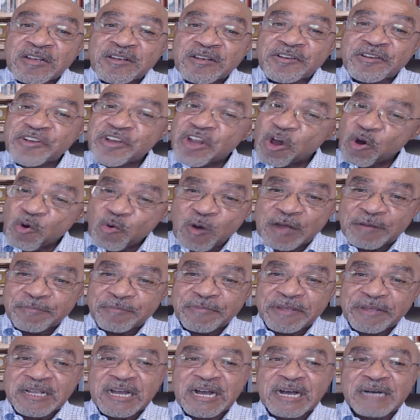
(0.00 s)
No one
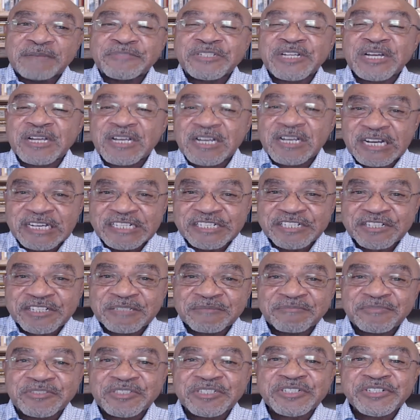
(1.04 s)
becomes
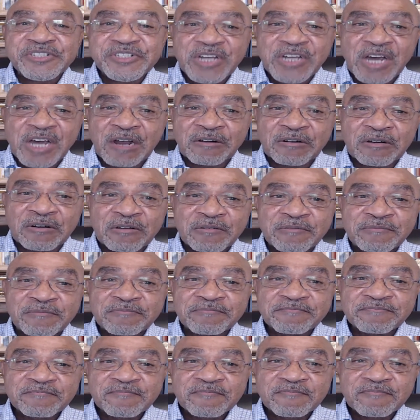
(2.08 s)
accustomed to sorrow.
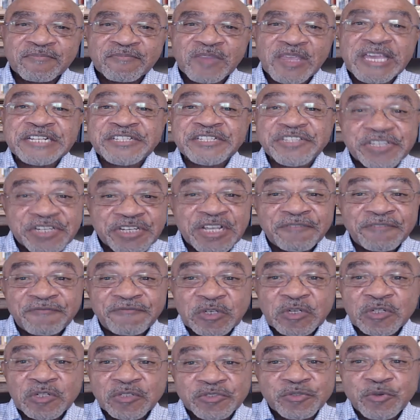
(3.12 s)
It's
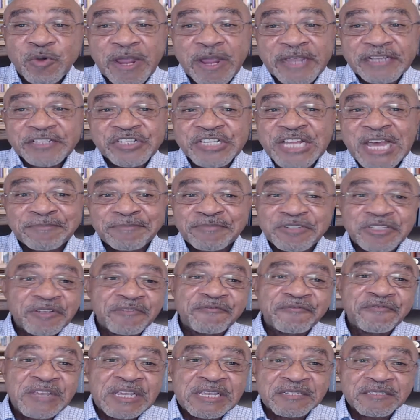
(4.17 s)
difficult to accept
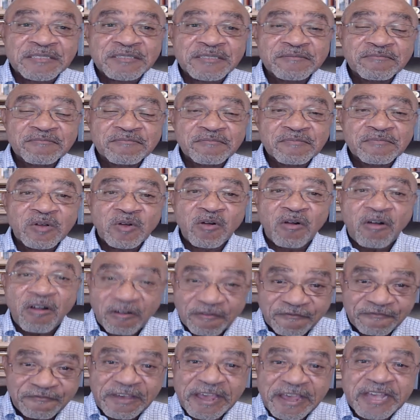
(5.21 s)
defeat
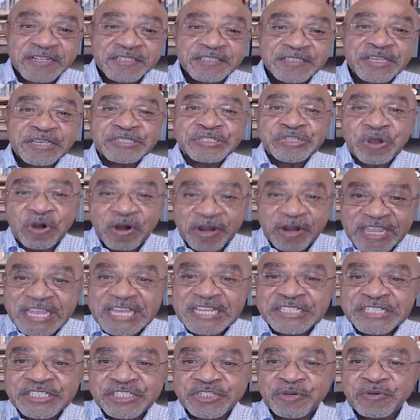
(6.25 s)
or failures or
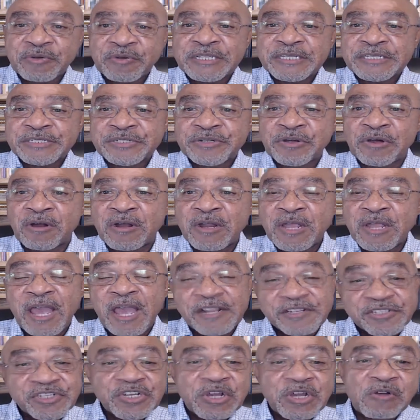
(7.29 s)
injuries or
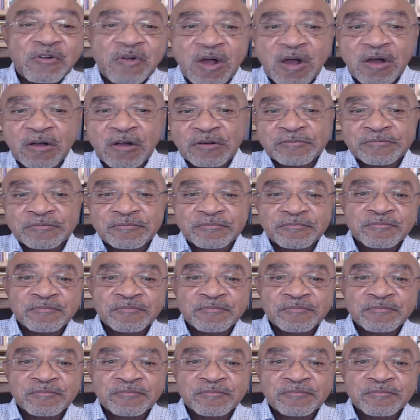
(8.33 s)
and so on.